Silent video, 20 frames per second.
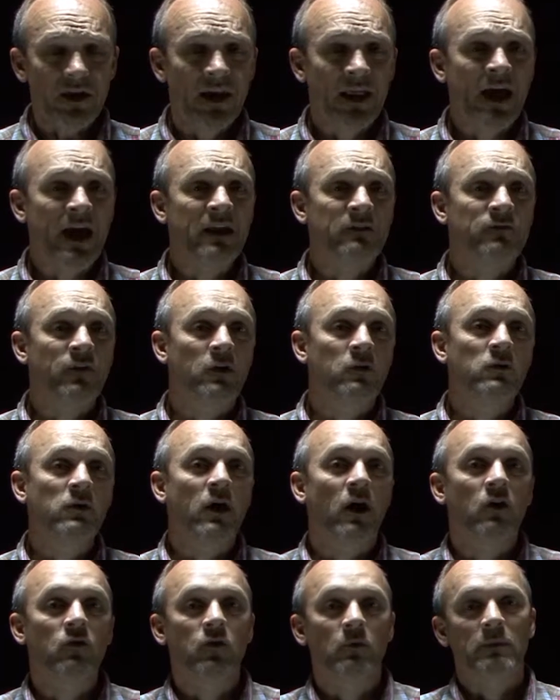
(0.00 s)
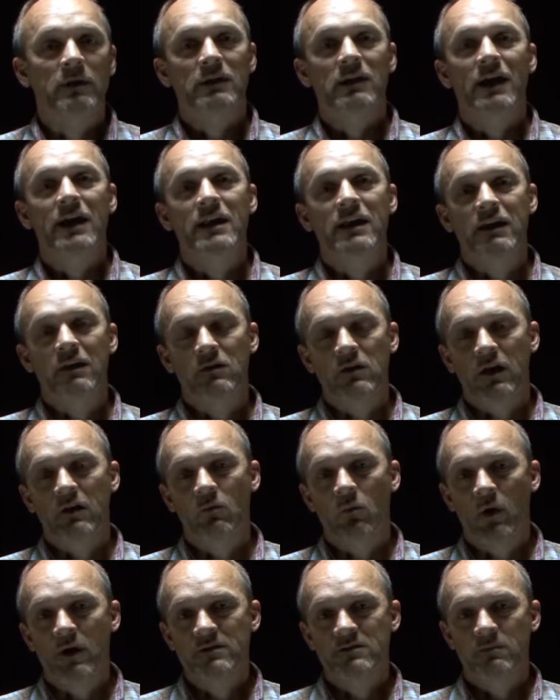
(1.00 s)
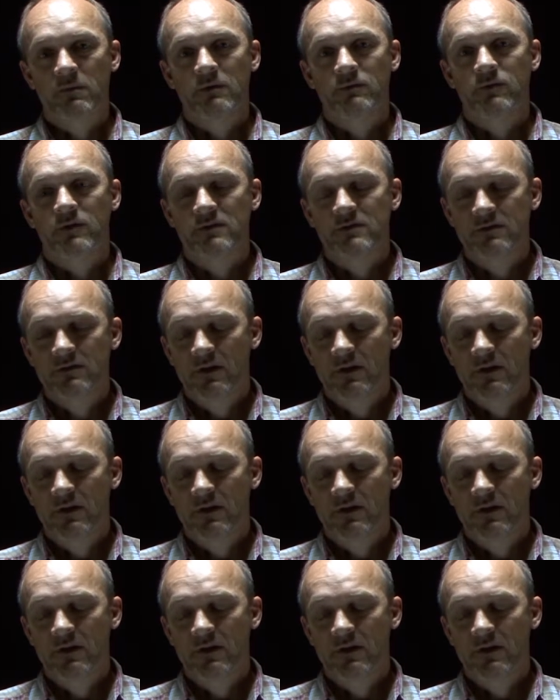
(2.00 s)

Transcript: And I got a phone call from a lady in West Memphis.